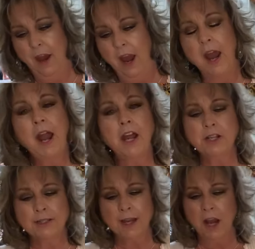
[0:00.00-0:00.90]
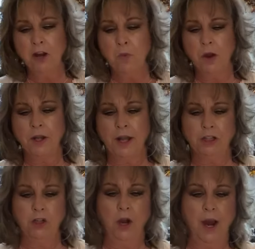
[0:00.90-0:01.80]
And I just kind of want to
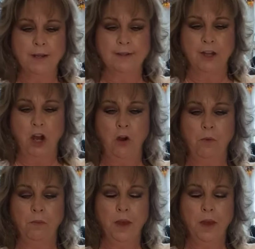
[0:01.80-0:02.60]
let you guys know